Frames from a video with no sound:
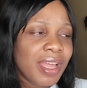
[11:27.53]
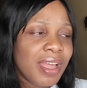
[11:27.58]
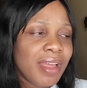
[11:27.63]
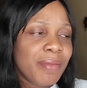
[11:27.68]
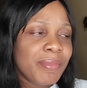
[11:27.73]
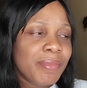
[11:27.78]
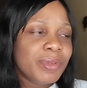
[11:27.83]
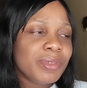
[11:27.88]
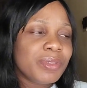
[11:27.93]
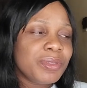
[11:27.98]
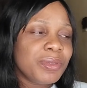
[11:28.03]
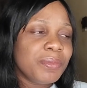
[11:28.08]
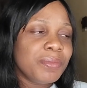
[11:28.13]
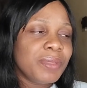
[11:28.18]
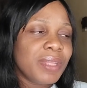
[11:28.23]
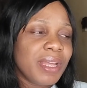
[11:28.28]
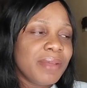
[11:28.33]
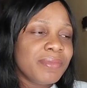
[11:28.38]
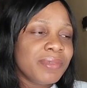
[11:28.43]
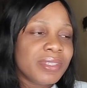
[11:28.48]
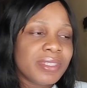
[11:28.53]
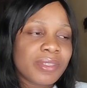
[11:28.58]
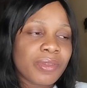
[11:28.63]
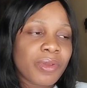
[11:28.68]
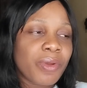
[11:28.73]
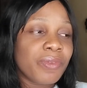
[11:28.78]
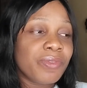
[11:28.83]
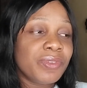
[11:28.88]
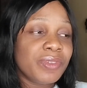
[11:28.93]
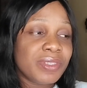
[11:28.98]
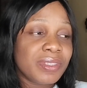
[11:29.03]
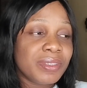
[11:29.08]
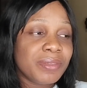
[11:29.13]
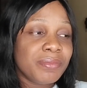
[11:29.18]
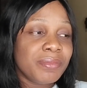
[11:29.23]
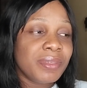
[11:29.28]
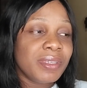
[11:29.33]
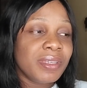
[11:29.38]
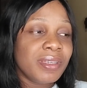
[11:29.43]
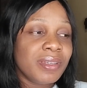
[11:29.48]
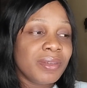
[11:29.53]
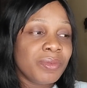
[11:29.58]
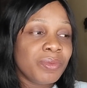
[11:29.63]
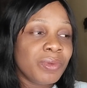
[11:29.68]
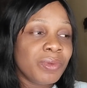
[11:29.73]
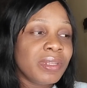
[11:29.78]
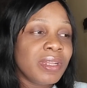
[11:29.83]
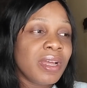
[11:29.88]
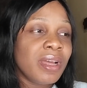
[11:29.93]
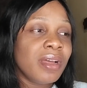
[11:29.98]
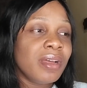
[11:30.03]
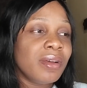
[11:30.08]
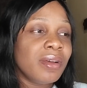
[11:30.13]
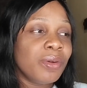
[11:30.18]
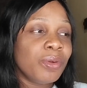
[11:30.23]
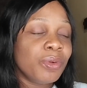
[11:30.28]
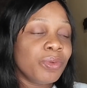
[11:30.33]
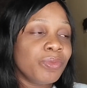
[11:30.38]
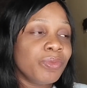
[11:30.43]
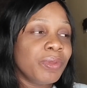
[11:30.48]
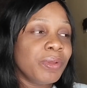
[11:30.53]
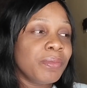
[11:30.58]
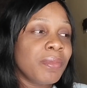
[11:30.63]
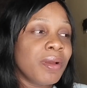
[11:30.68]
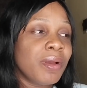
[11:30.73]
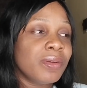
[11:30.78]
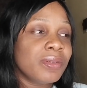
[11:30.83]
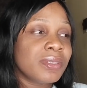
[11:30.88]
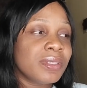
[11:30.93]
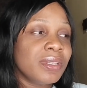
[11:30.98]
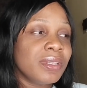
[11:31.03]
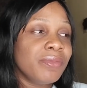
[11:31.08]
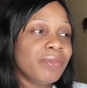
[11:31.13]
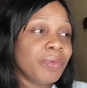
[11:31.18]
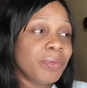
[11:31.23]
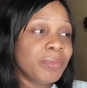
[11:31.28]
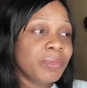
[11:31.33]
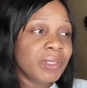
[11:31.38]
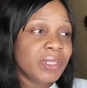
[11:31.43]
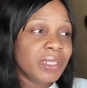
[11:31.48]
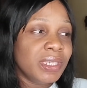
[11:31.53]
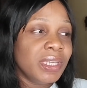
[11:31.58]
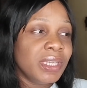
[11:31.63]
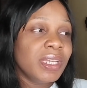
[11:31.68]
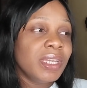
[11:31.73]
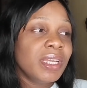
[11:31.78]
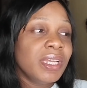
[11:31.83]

because sometimes it's confusing me whether all of them are hustling for money.